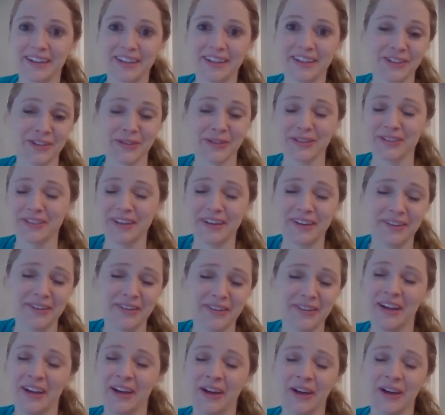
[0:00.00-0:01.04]
You can
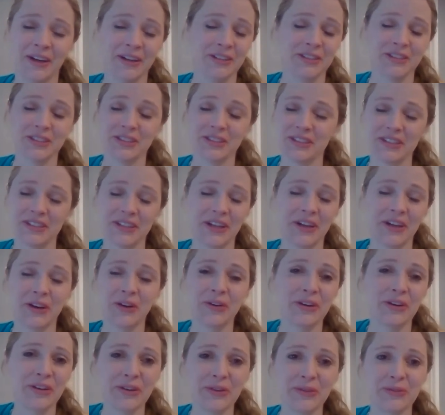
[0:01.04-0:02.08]
tell just
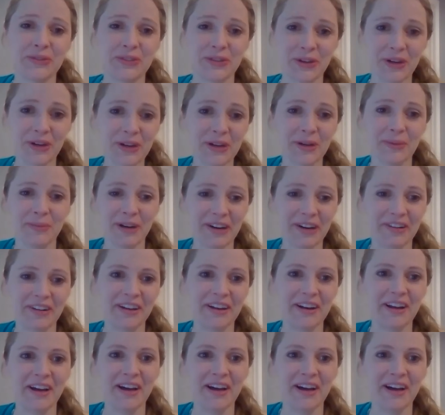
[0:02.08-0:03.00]
hearing you talk about it,